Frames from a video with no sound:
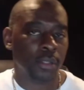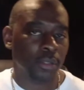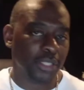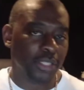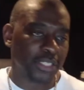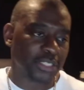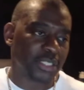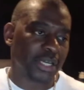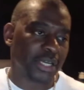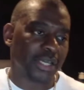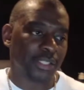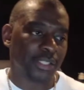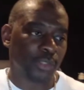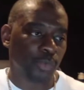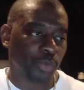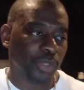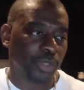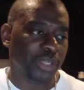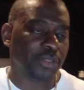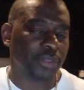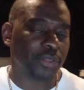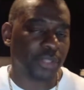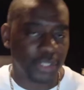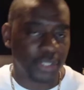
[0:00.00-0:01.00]
Let's kind of
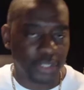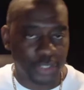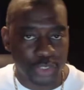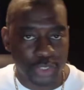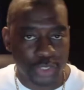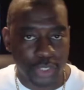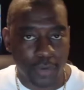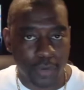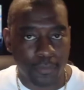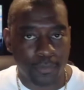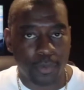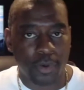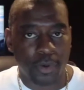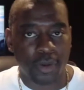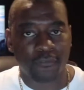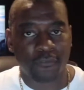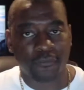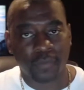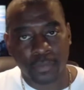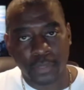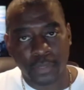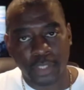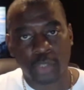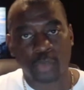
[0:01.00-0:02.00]
rethink SharePoint
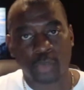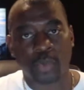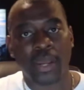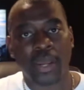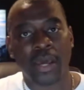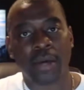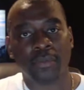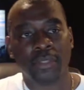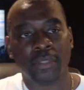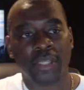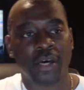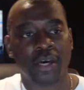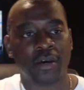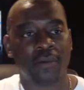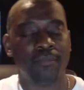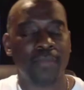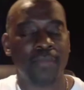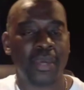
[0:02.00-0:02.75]
from the ground up,